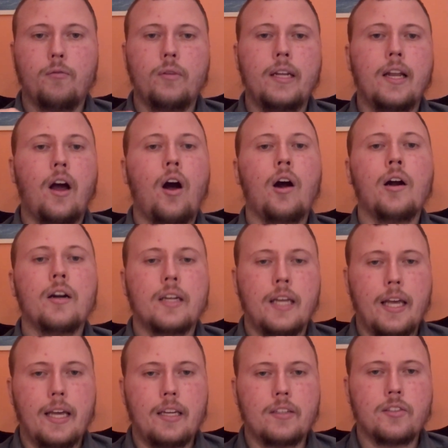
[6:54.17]
in our
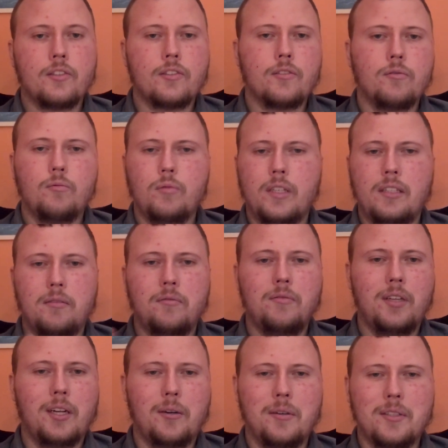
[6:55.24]
case,
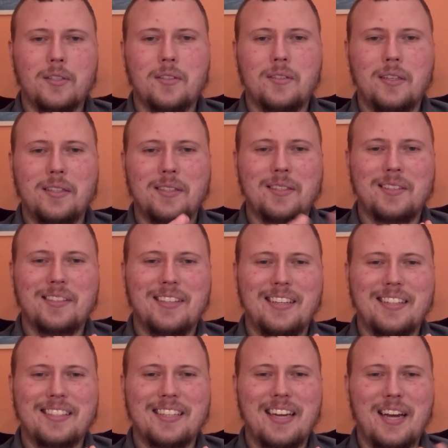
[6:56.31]

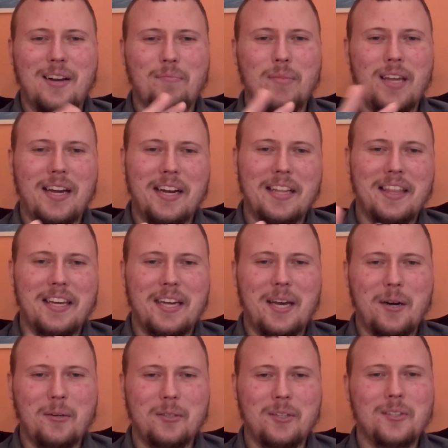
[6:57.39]
it's kind of behind the
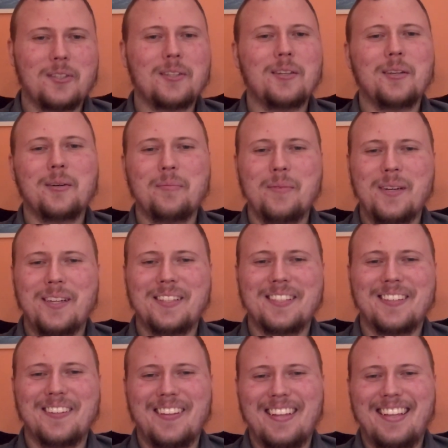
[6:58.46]
couches a little bit,
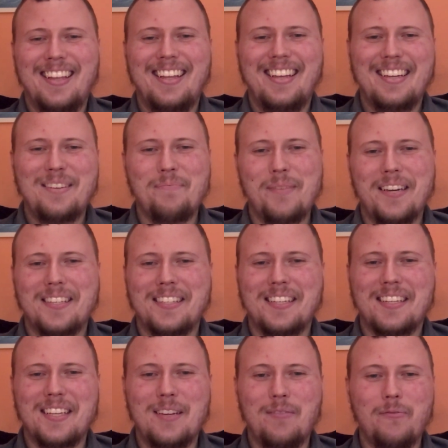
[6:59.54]
so it makes
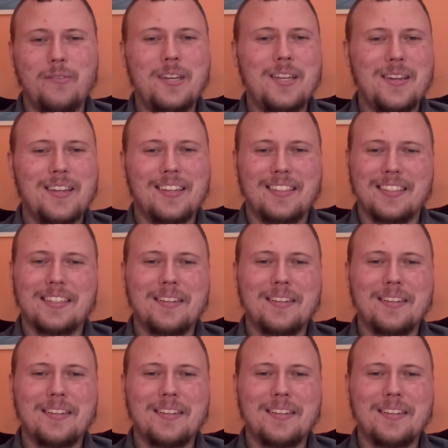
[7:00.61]
it convenient.